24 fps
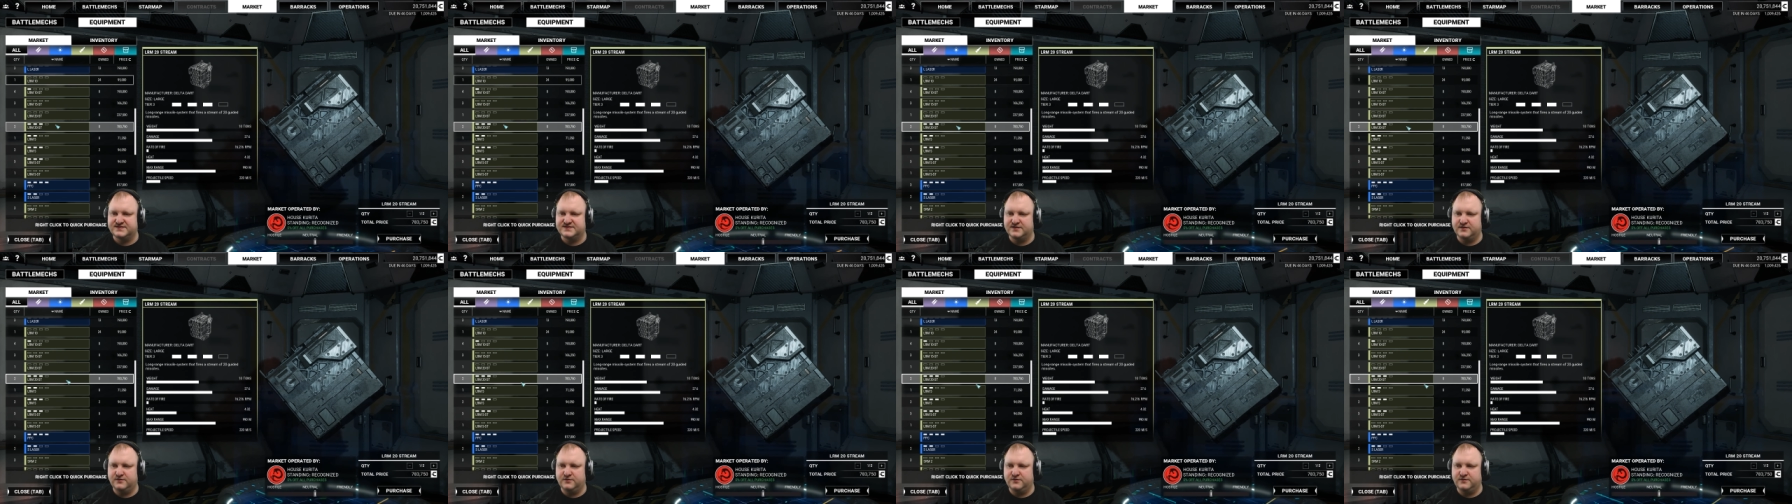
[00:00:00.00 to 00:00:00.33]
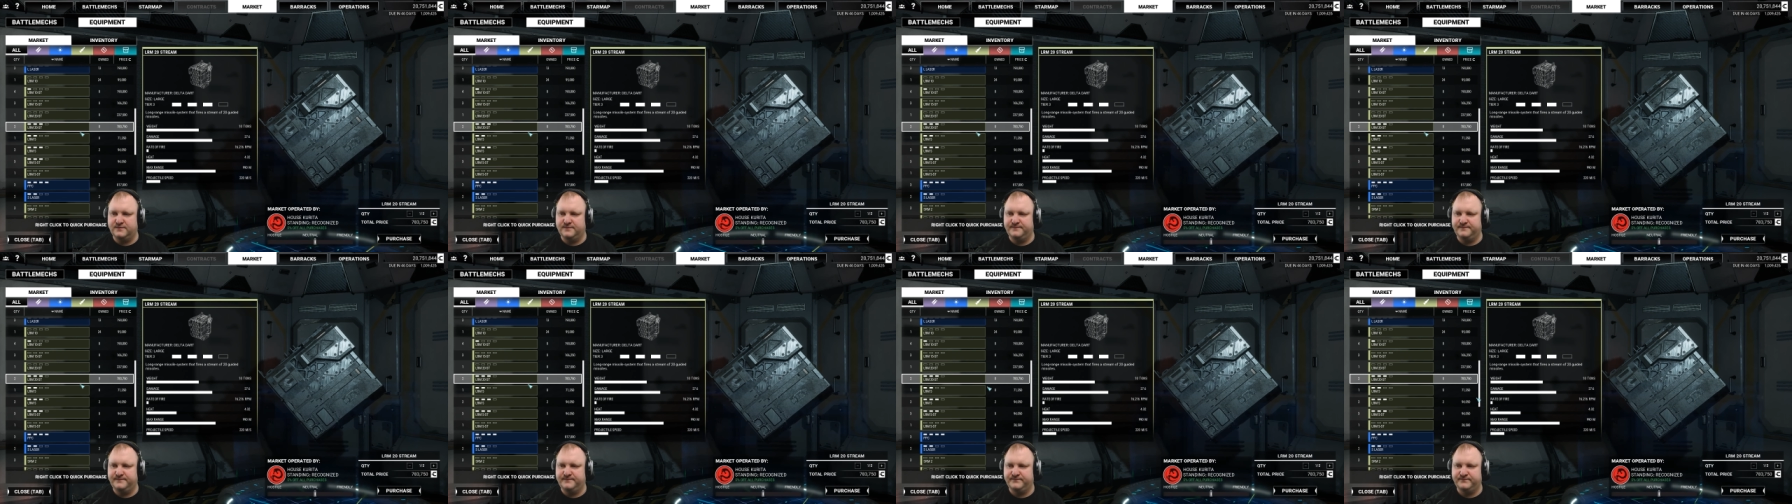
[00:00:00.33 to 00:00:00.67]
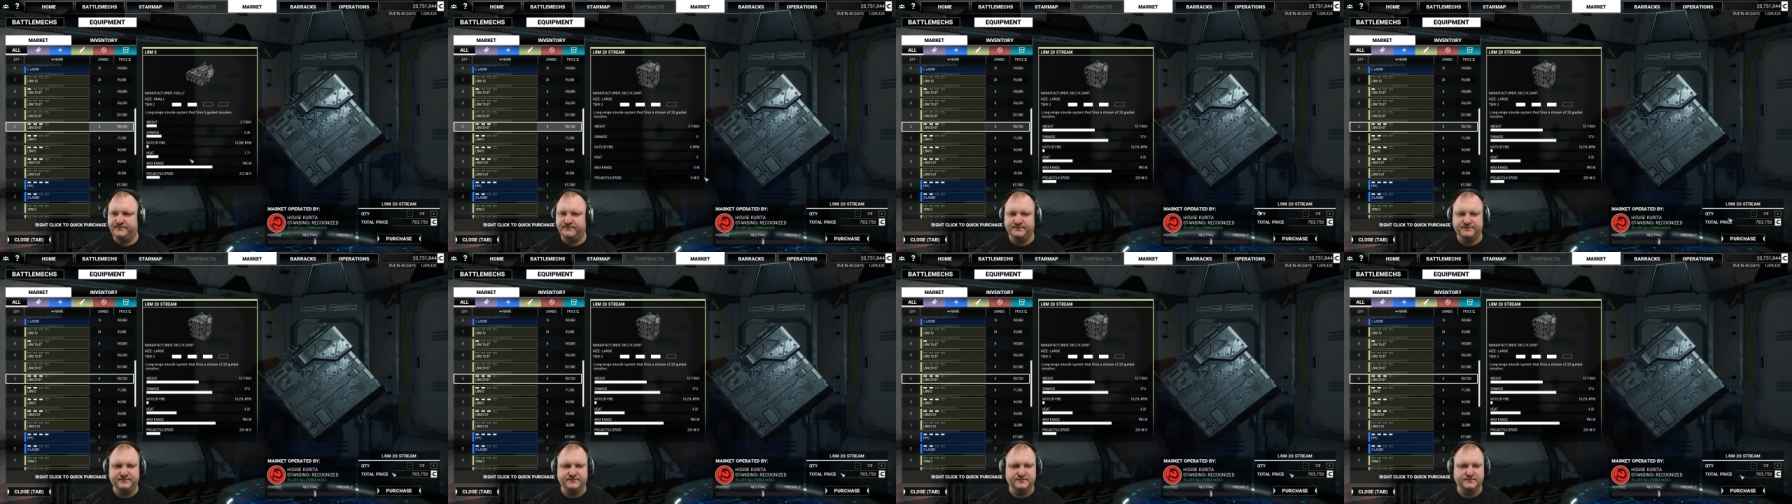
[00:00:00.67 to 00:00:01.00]
So,
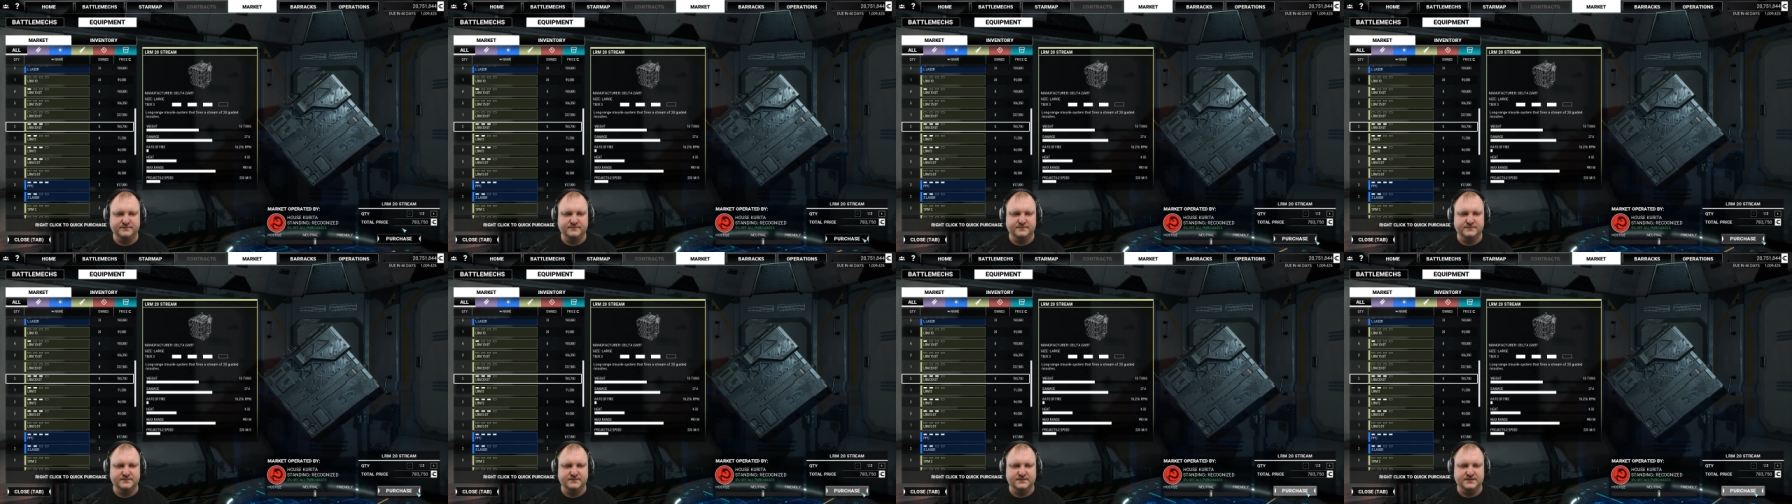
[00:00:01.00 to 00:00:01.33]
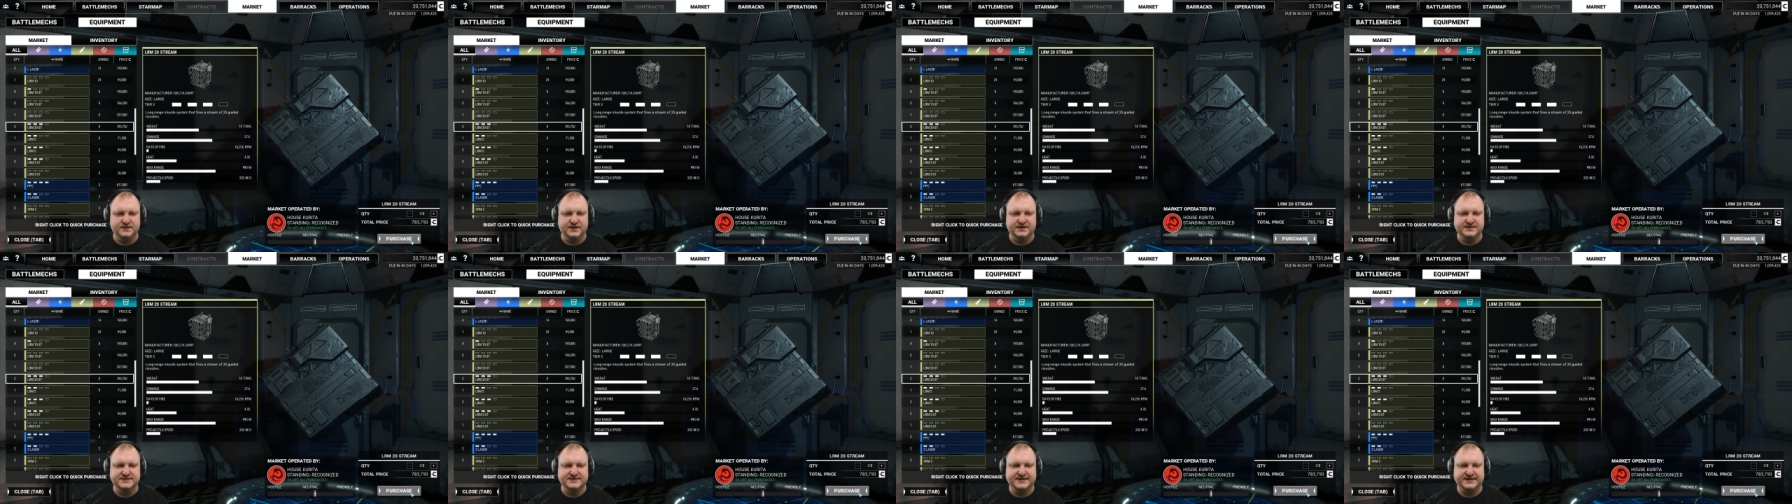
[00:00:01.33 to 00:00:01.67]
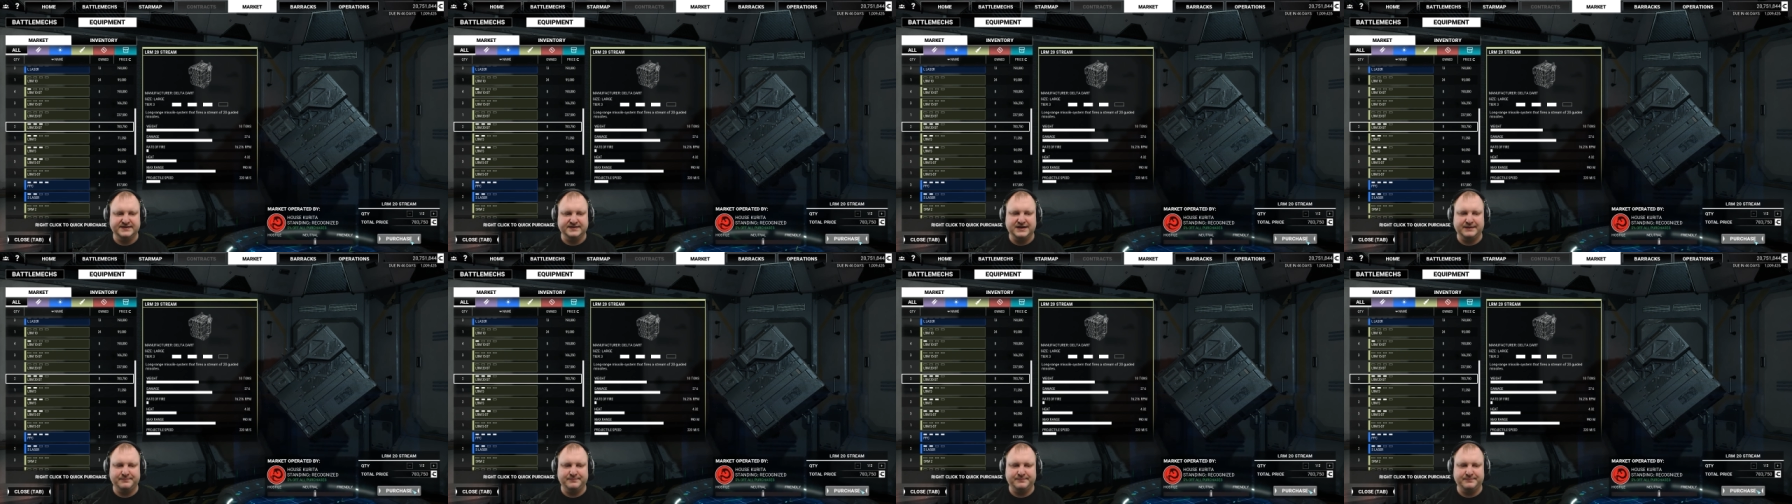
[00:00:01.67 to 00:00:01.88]
let's get a